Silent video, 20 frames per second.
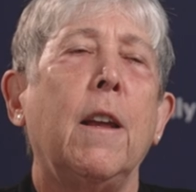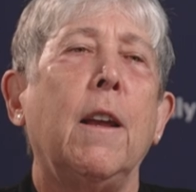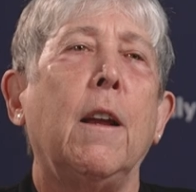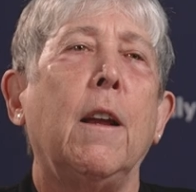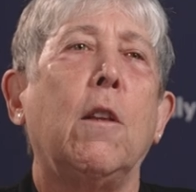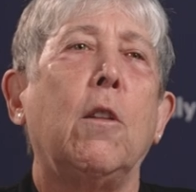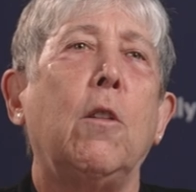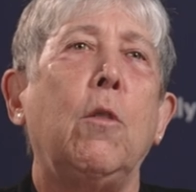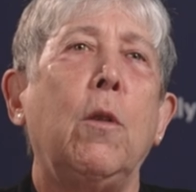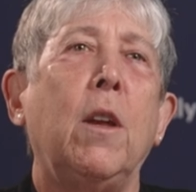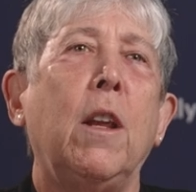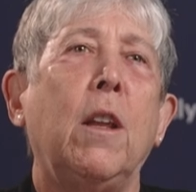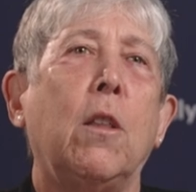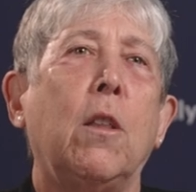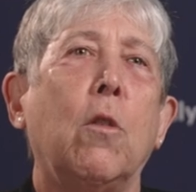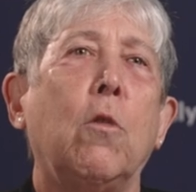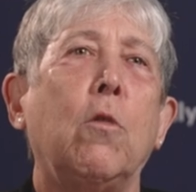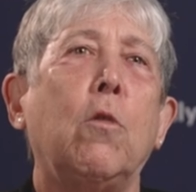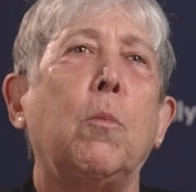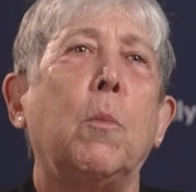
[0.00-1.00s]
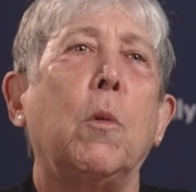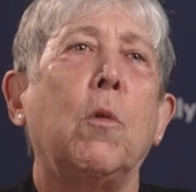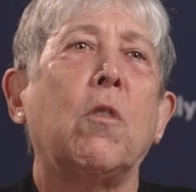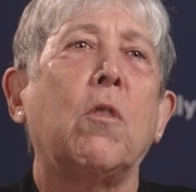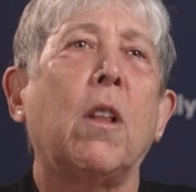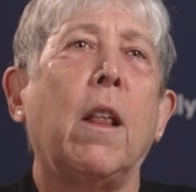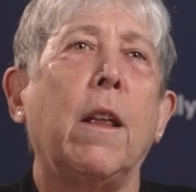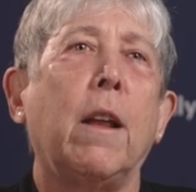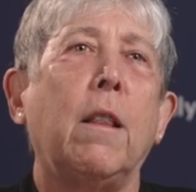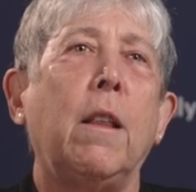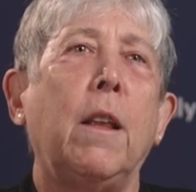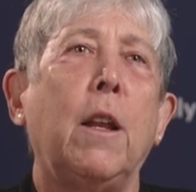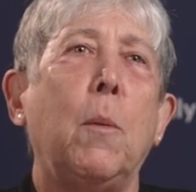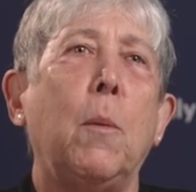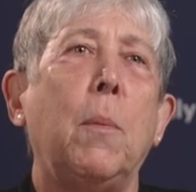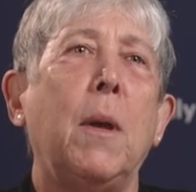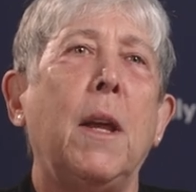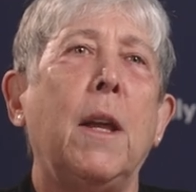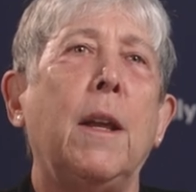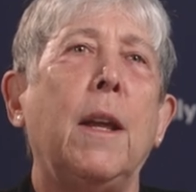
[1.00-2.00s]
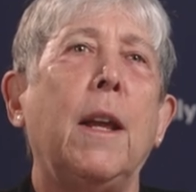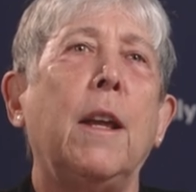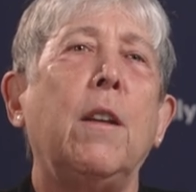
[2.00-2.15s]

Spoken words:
including those most likely to be